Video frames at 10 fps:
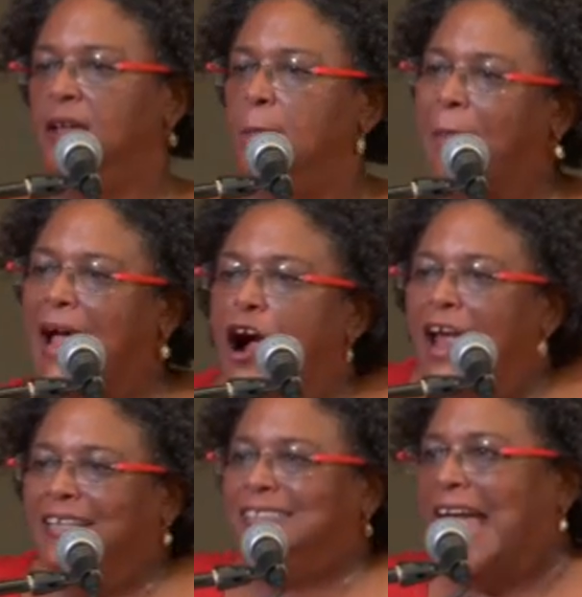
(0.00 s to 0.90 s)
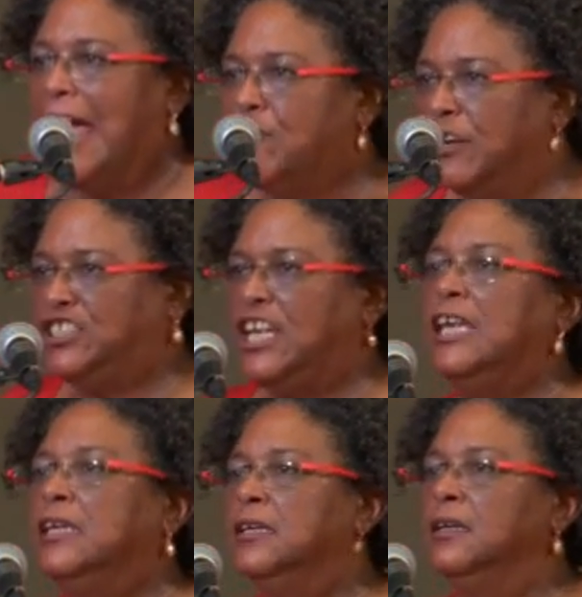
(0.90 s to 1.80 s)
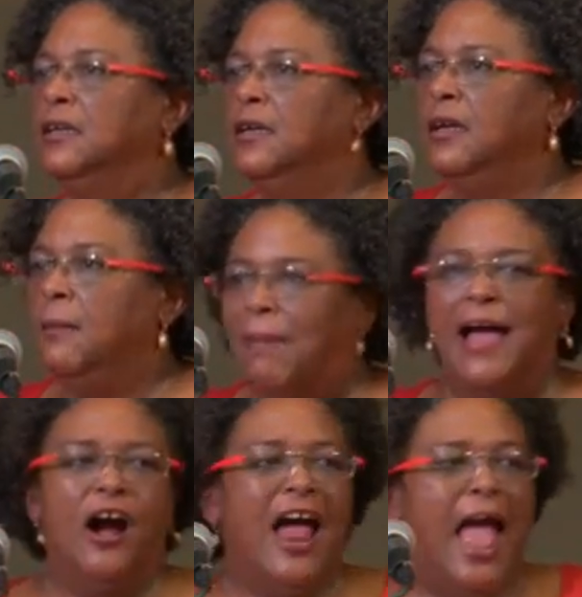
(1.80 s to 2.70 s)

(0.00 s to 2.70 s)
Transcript: by our integrity, by our